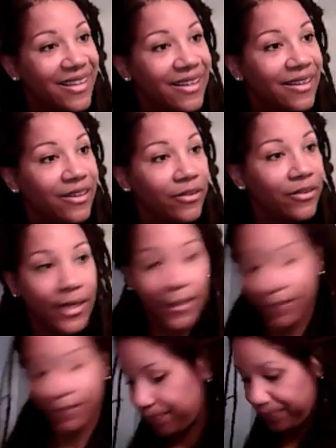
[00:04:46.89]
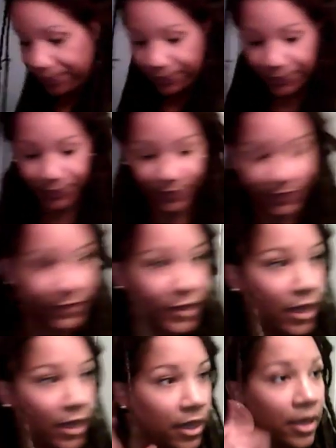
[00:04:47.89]
Alrighty.
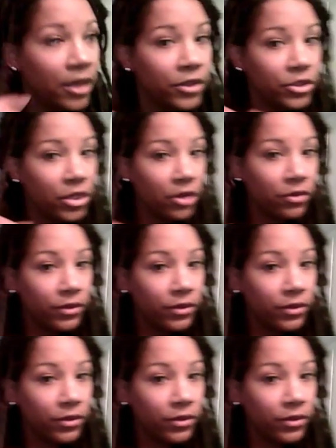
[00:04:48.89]
So,